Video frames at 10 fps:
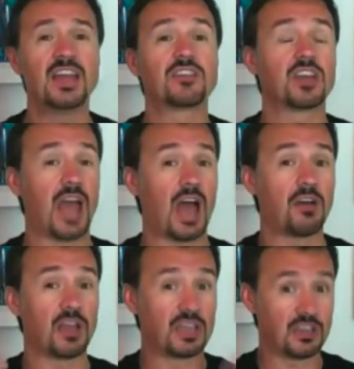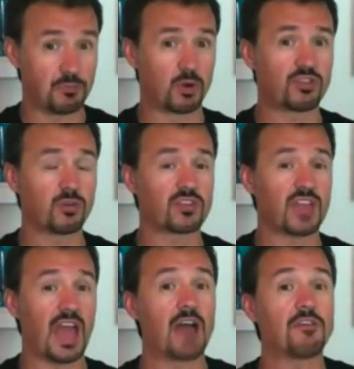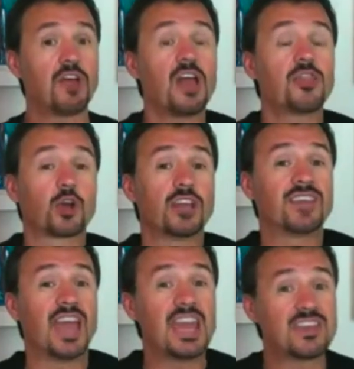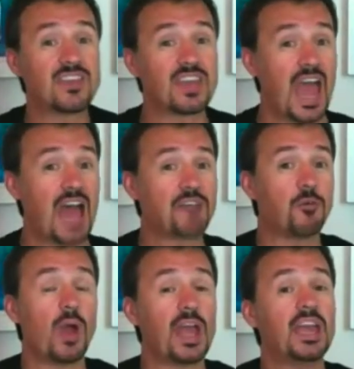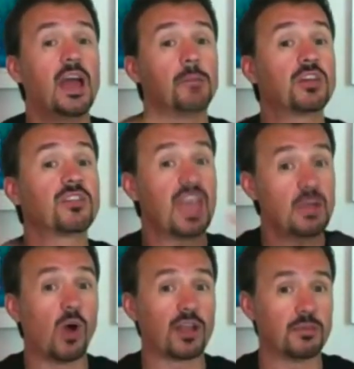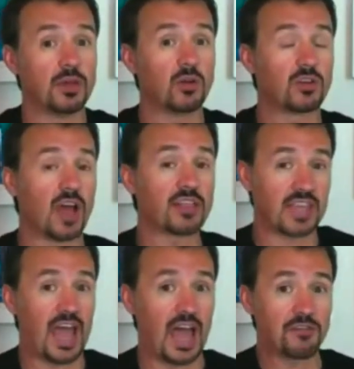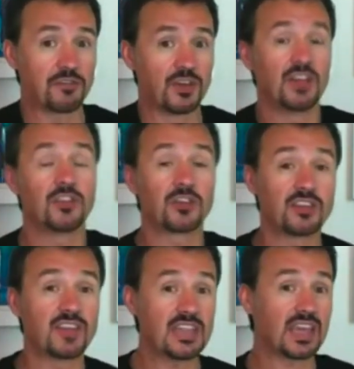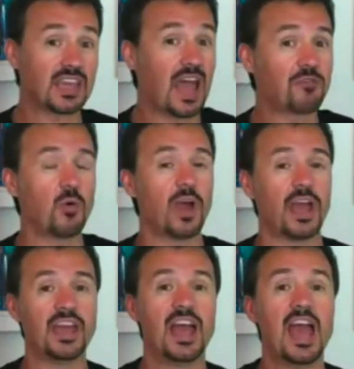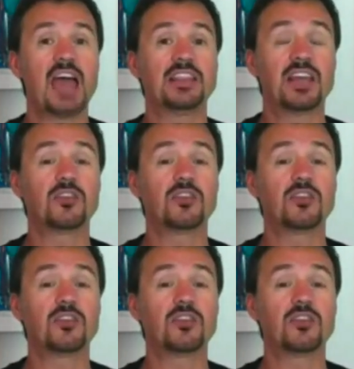it's going to give birth to its calf. They're going to take the calf away because they want the milk, not the calf. They're going to take the calf away, and then